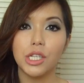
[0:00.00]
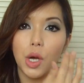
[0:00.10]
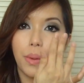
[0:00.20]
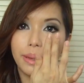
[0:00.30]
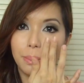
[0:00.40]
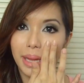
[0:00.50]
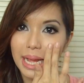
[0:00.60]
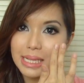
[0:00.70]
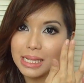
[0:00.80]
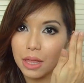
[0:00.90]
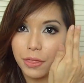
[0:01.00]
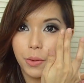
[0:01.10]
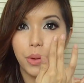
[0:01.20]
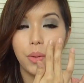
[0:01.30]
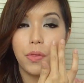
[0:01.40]
So it blends
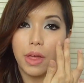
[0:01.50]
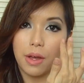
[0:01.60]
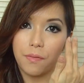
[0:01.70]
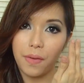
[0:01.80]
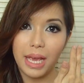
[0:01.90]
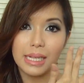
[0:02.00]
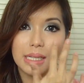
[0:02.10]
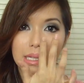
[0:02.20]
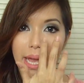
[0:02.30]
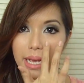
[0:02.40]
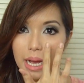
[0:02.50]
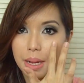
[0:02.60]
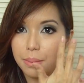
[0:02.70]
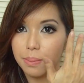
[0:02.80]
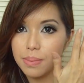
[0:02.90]
through the face like
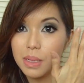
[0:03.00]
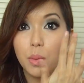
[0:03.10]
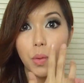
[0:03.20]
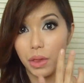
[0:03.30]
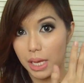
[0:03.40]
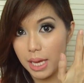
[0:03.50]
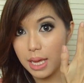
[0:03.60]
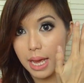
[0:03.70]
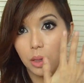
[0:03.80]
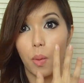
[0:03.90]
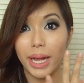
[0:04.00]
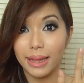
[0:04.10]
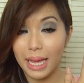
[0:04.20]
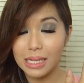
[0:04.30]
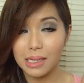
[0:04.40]
smoothly and
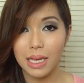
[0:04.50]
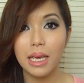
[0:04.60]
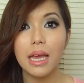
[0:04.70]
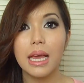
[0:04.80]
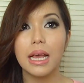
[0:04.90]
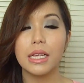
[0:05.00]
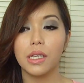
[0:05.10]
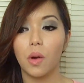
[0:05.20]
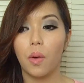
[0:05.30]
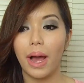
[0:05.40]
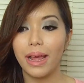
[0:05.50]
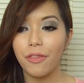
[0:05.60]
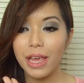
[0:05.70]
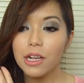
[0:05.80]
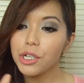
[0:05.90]
quite nicely. So I
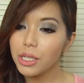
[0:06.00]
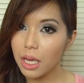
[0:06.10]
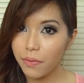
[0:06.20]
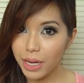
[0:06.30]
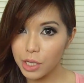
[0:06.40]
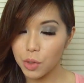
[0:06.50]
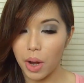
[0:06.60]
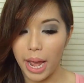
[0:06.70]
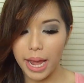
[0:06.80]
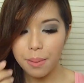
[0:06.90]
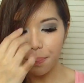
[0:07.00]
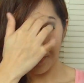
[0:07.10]
think you should give it a try.